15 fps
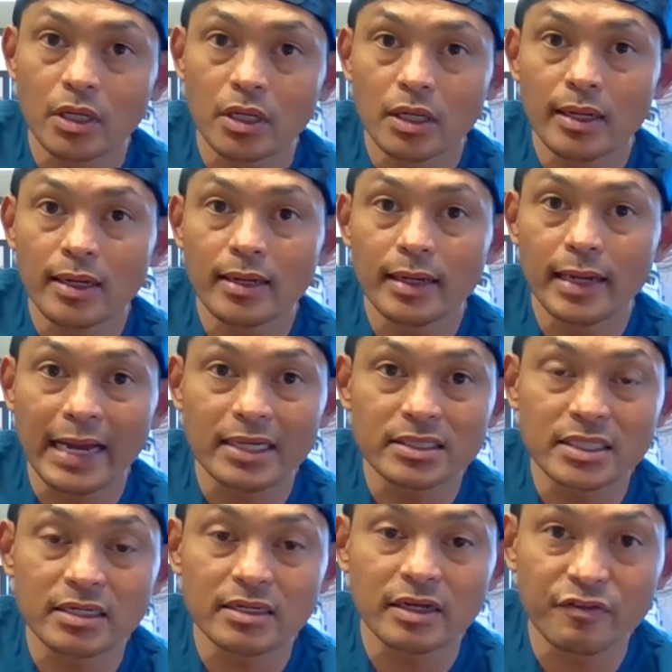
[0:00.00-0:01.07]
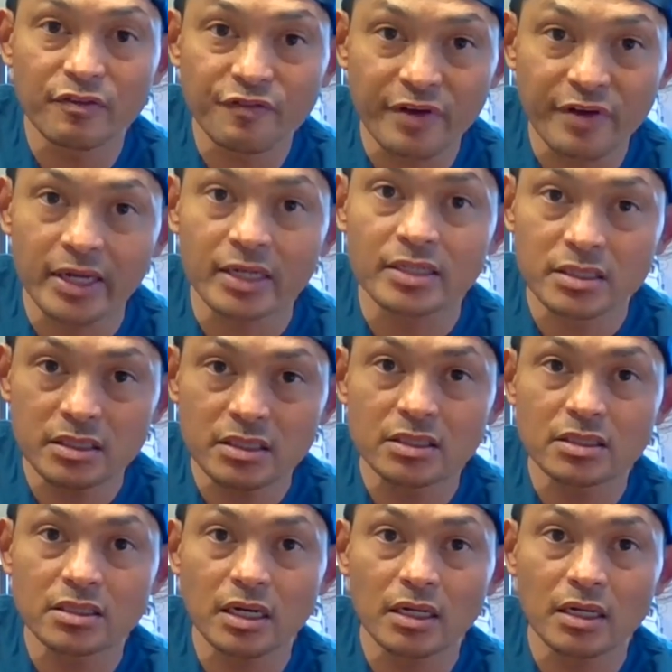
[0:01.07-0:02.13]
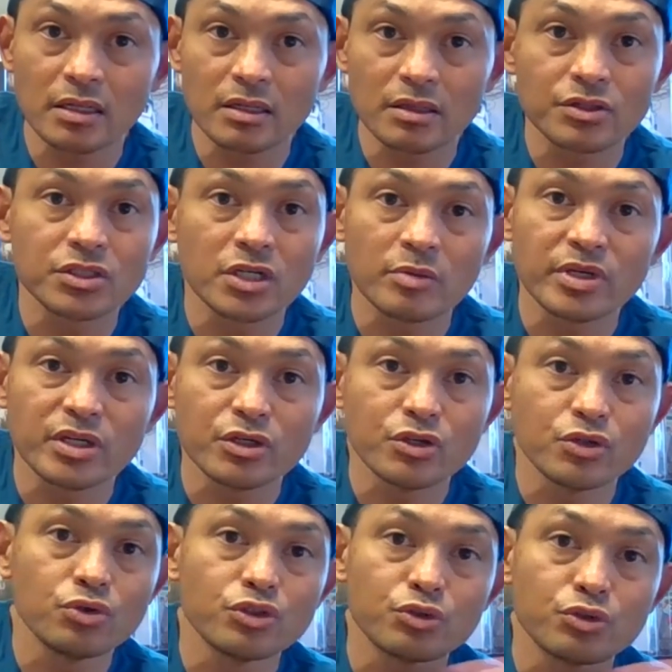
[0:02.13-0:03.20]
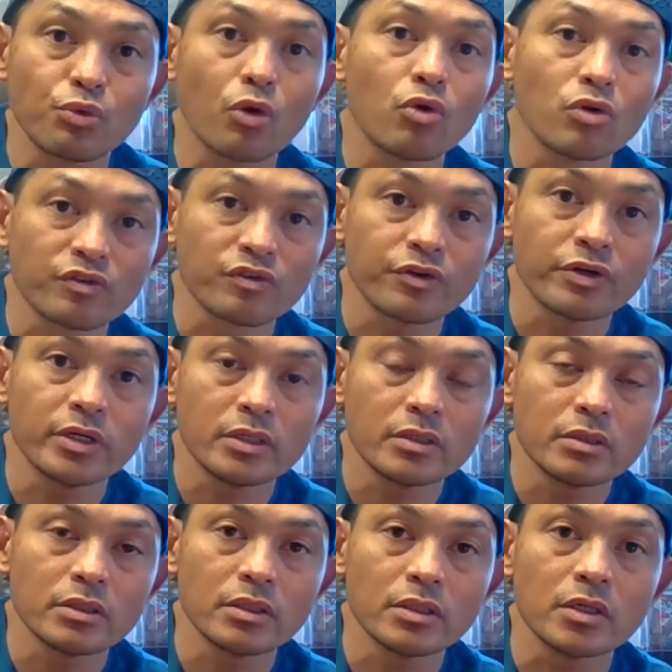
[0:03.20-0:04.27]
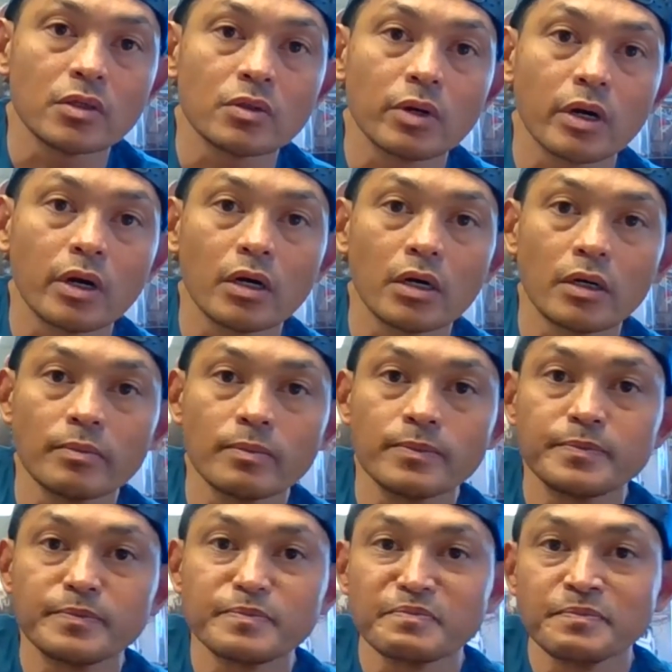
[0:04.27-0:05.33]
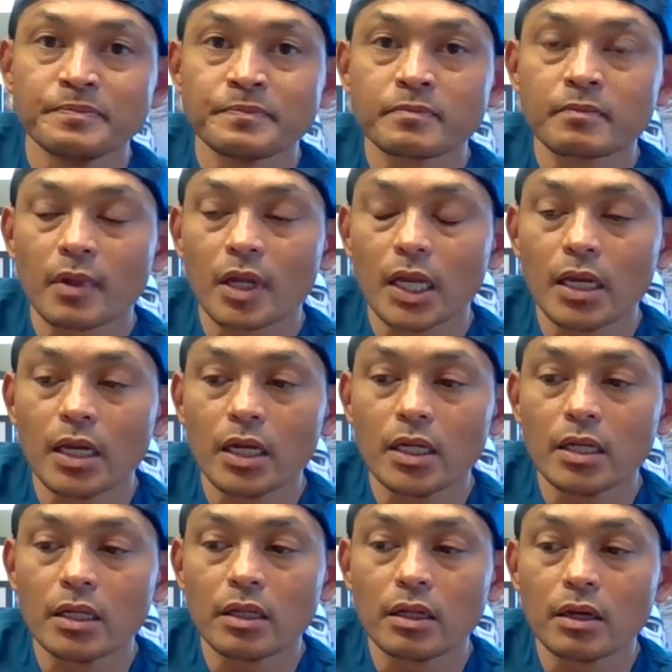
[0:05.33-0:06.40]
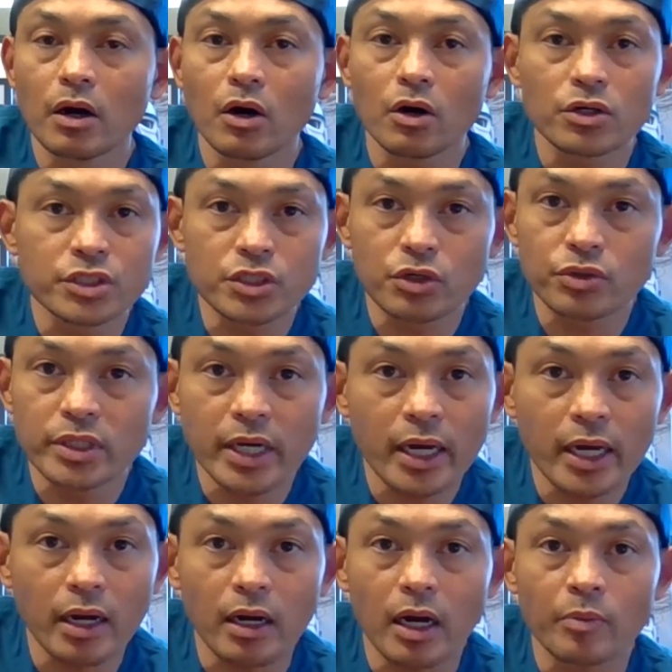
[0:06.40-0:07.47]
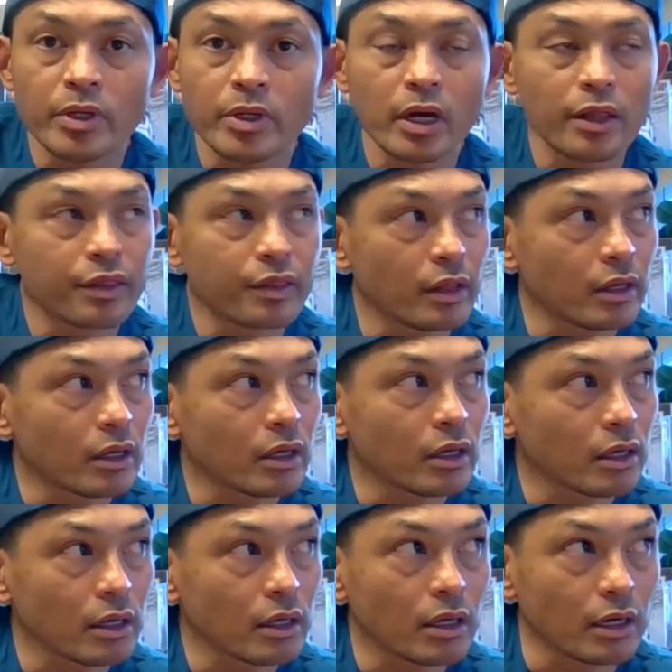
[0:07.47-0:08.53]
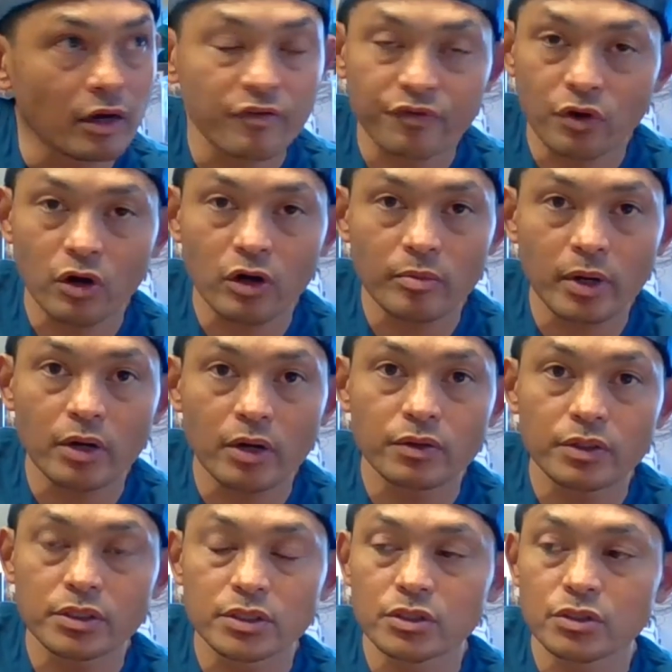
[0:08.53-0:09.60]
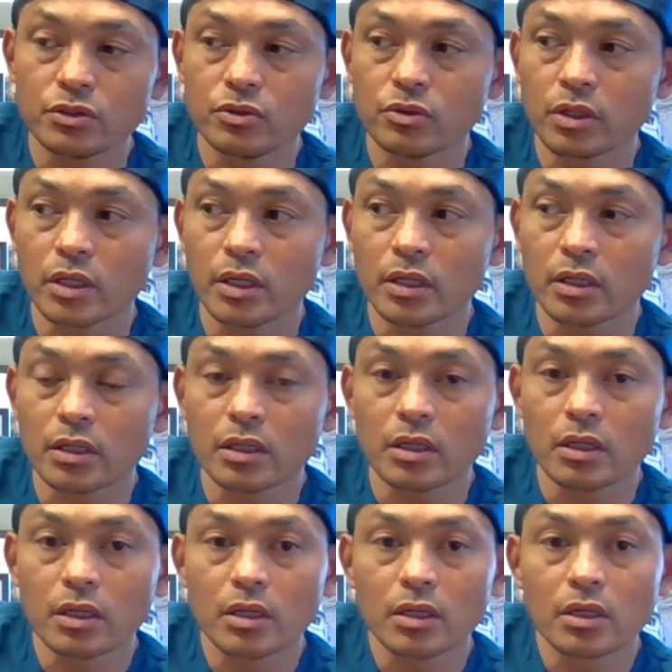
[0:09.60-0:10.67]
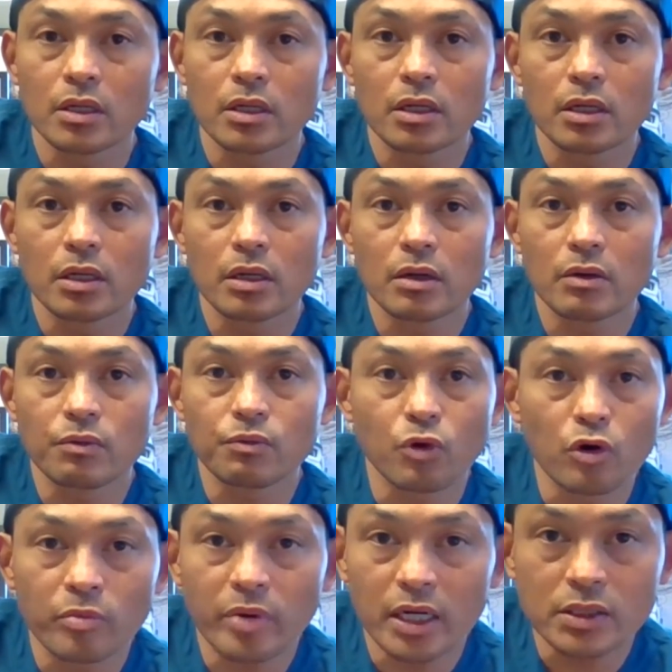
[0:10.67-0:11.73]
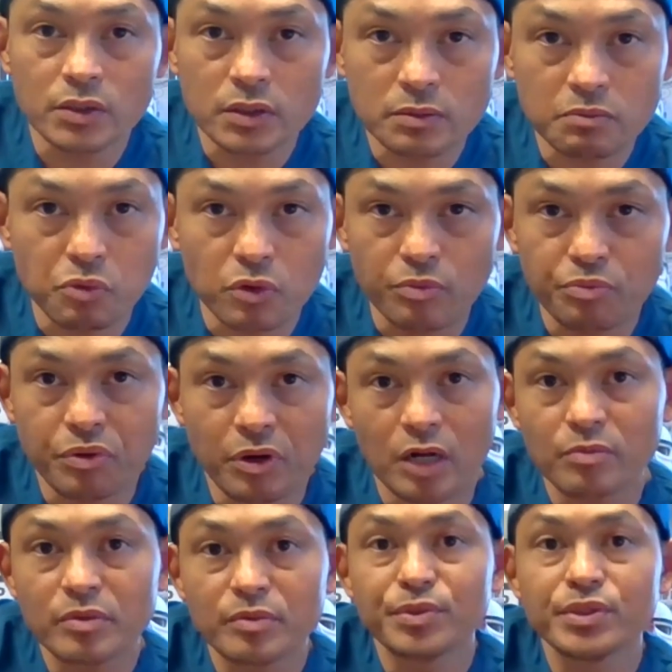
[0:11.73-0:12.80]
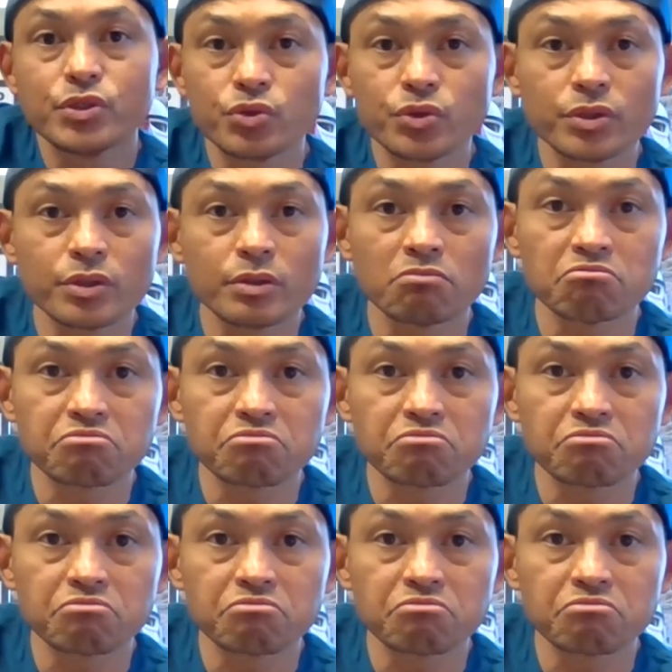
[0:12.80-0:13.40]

okay. as it advances, I think there's going to be a huge role for it, you know. Um, also, yeah, I mean, I think and I've thought about this too, like robots will probably be doing